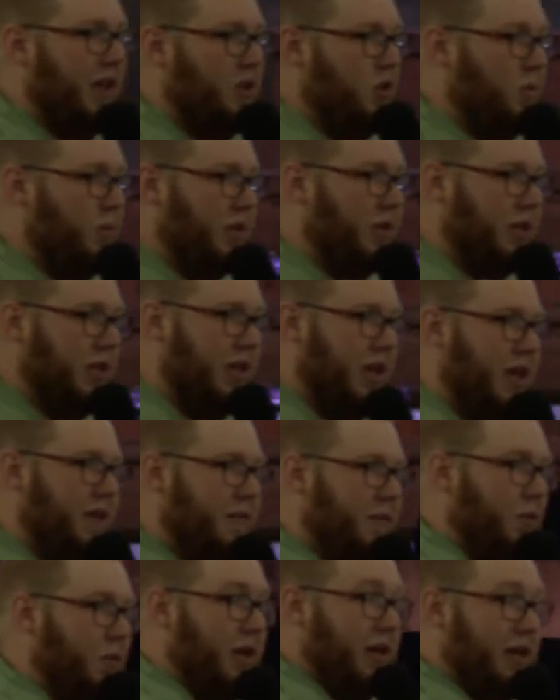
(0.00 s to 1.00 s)
and you
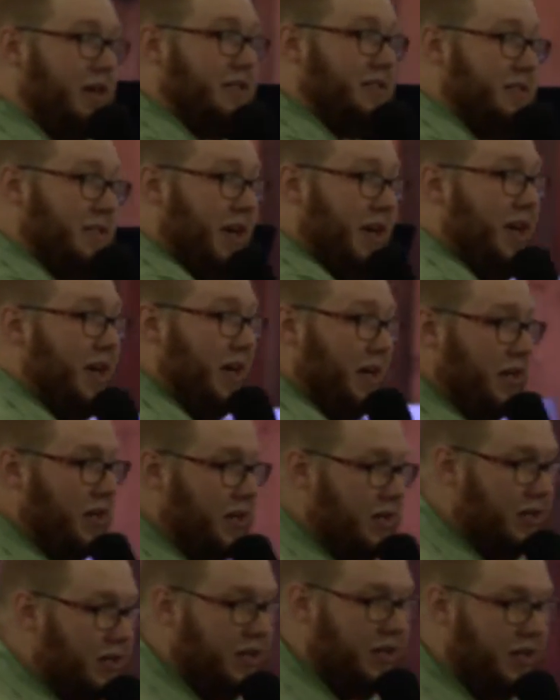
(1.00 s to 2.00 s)
believe what he
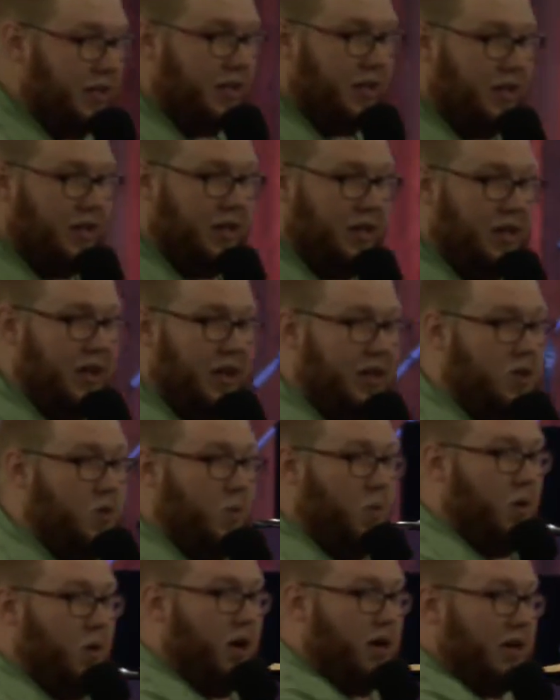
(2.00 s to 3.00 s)
said and
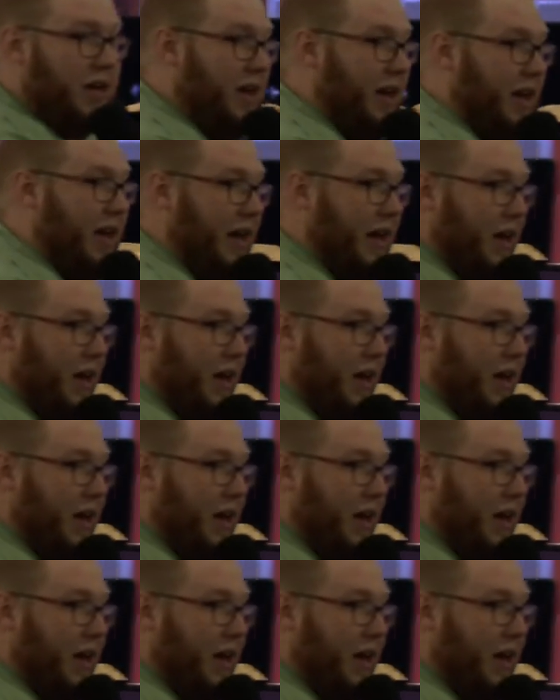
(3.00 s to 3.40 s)
you walk it